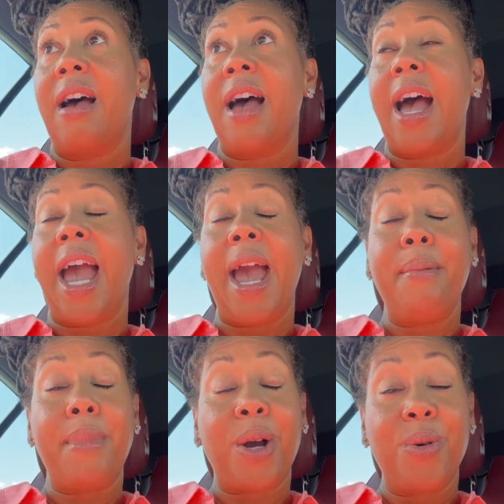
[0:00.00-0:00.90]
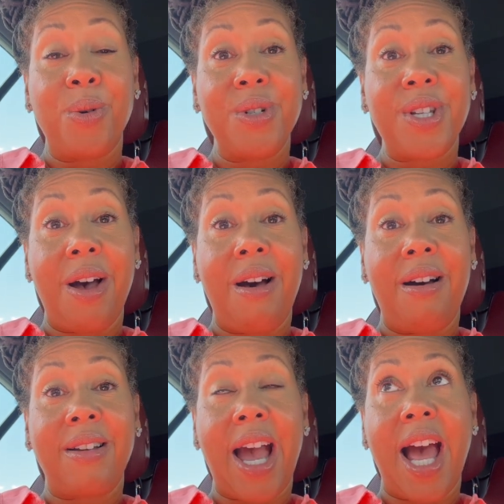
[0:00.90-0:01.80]
Had my corn
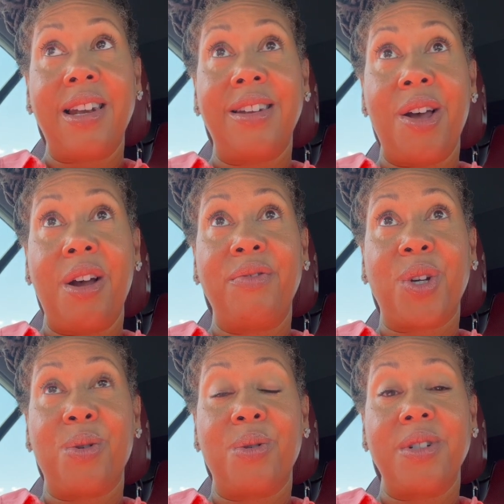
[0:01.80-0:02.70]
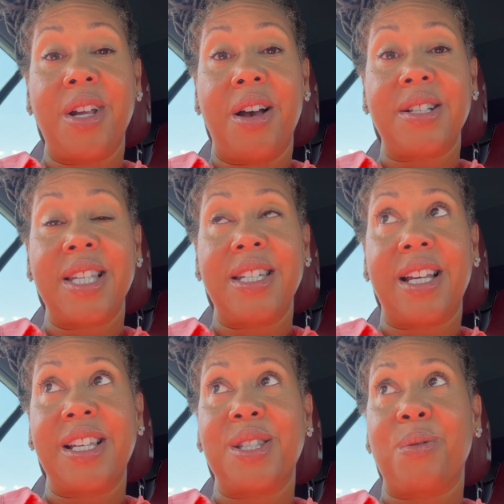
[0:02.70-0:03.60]
dog. I love the corn dogs at
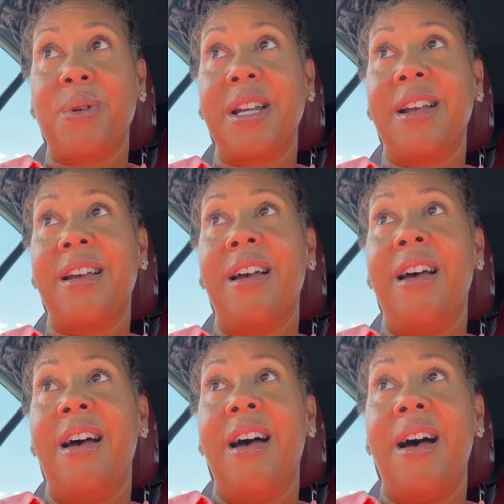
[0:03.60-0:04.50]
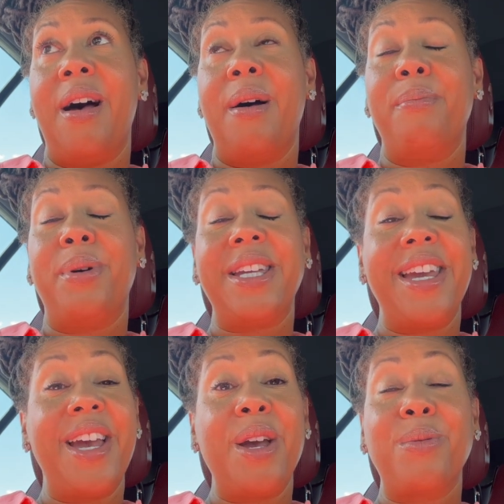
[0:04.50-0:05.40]
Dickies Arena. But
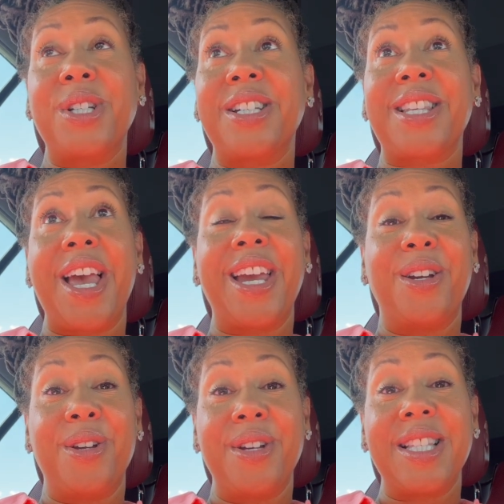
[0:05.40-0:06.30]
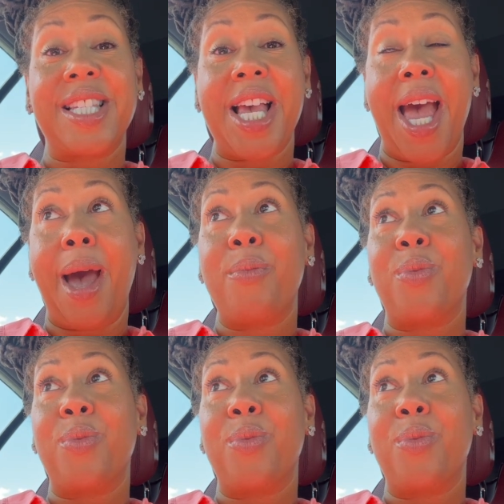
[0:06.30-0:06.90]
yeah, it was just a good time.